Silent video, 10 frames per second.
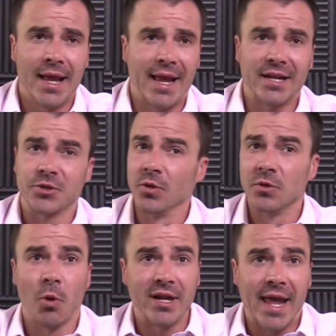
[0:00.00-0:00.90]
and it's only
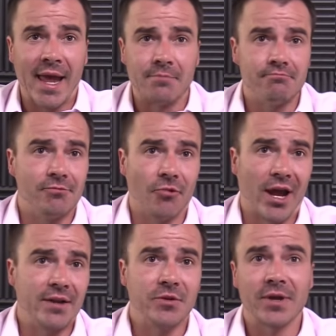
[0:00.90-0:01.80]
one game,
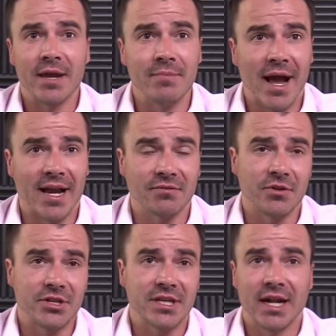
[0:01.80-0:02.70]
right? If you came back after
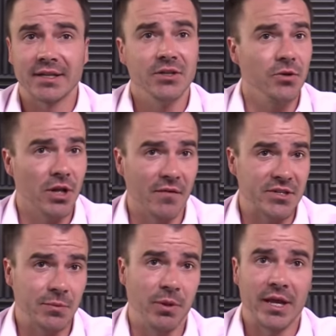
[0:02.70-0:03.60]
disconnecting, you can
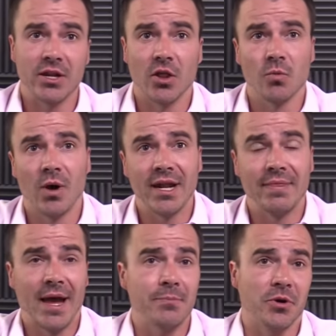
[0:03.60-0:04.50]
obviously play another one, and
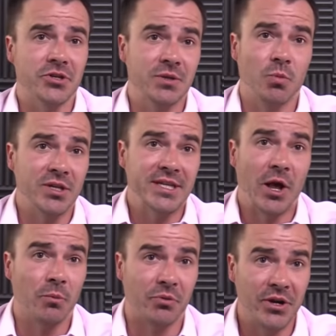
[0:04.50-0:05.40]
that person wasn't
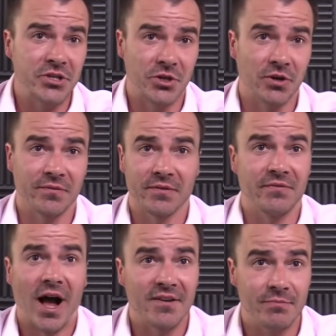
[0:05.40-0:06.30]
held prisoner for
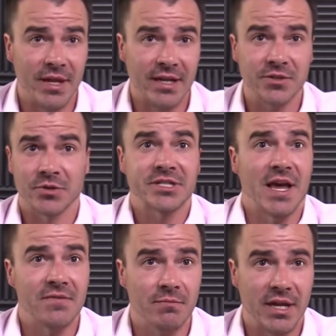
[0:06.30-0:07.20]
five minutes or
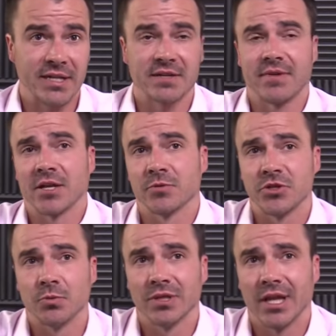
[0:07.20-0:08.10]
seven minutes if that's what
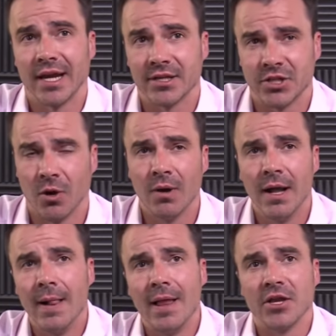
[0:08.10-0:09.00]
you would like. So,
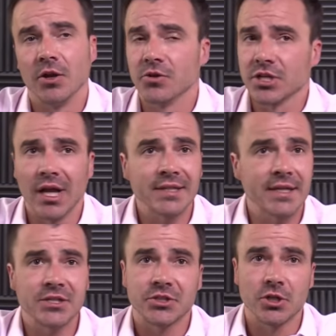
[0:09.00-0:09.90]
you know, there's a lot to
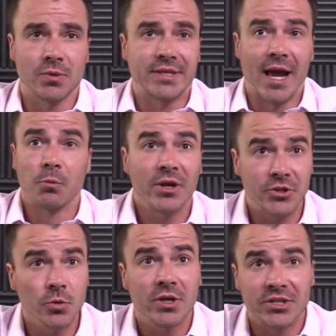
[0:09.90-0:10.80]
consider with that. We
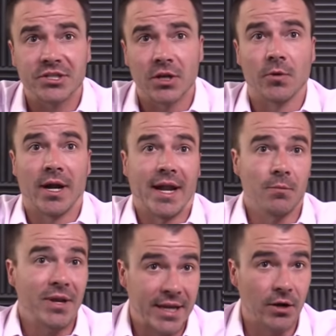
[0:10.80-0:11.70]
do consider it, and
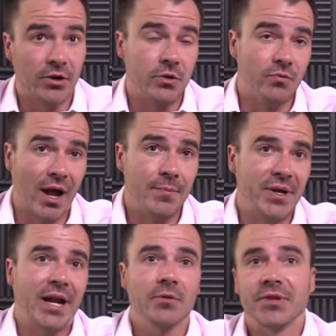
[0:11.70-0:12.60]
we hear you, right? But
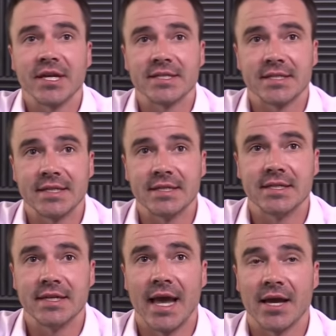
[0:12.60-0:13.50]
I don't think it's as
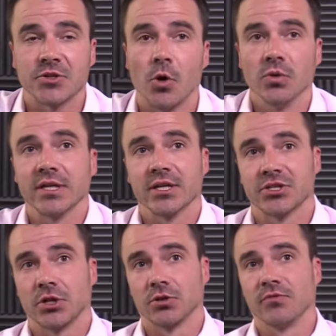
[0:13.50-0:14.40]
easy as only
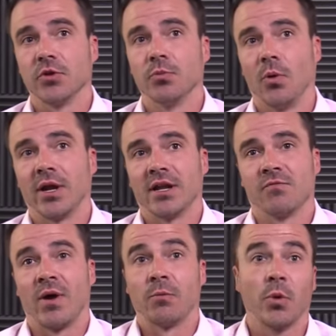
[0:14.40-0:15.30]
considering the viewpoint of
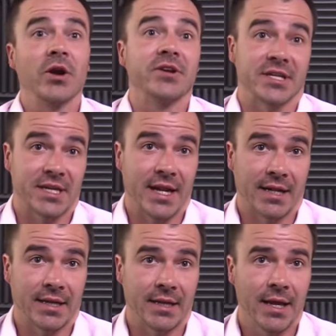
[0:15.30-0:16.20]
when we're
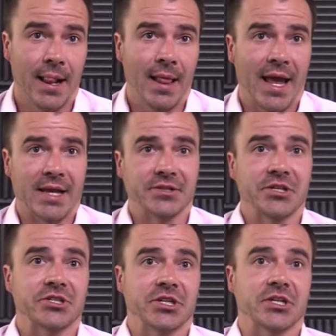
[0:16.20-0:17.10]
disconnected as it
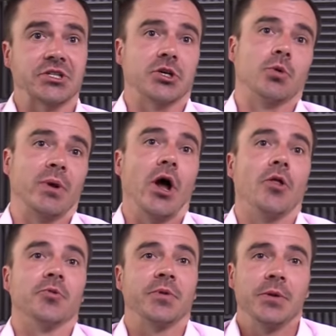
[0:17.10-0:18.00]
is to consider when
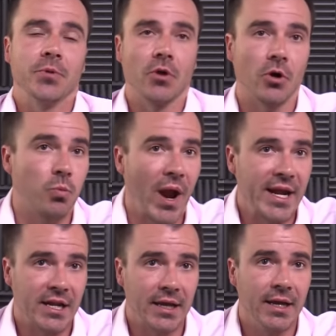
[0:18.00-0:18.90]
other people are
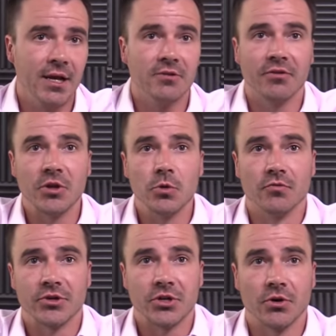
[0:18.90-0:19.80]
waiting for you to
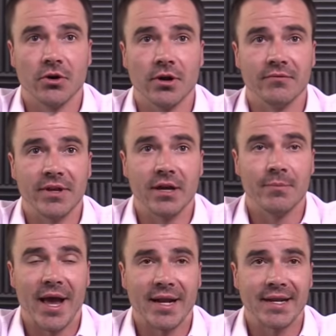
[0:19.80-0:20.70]
return via a
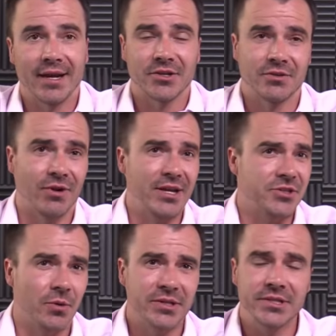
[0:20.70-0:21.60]
bad connection, right?
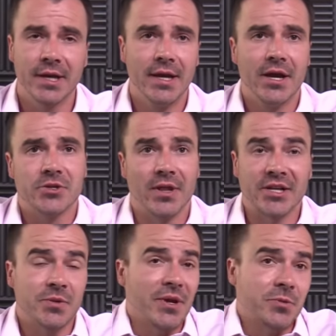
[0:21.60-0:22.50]
So it's so that's
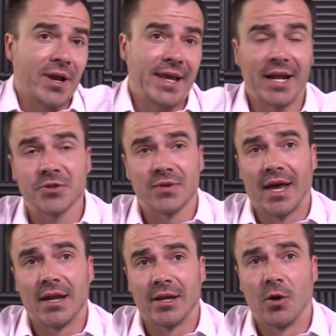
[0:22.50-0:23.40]
the best way I can answer
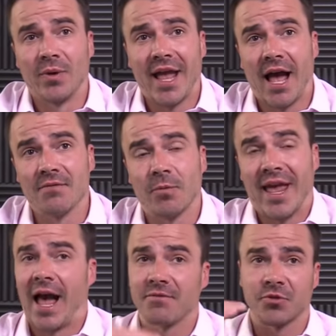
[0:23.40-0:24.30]
that. You know, we have we
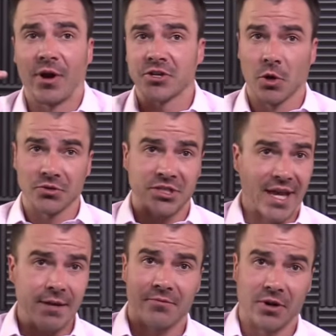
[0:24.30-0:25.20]
have thresholds
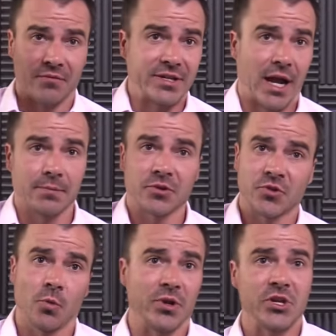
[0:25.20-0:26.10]
set for every time
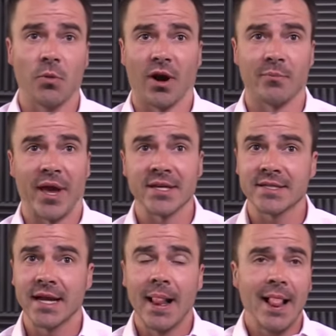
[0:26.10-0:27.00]
control. We do our
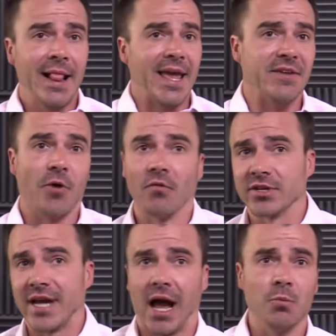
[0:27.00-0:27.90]
best. If over
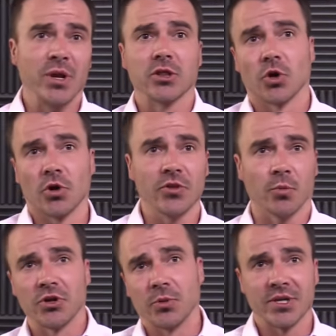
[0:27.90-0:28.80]
time we learn that
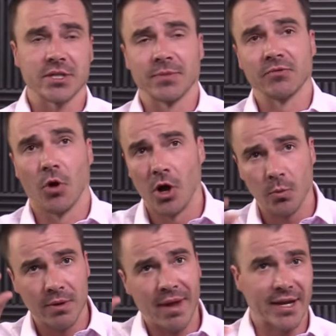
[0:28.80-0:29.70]
we're doing something wrong,
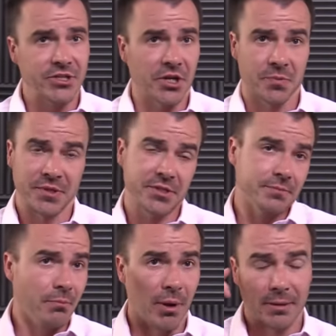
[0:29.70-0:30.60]
we make adjustments.
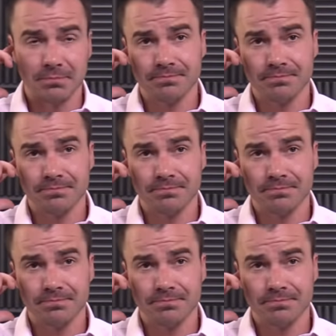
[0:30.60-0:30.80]
But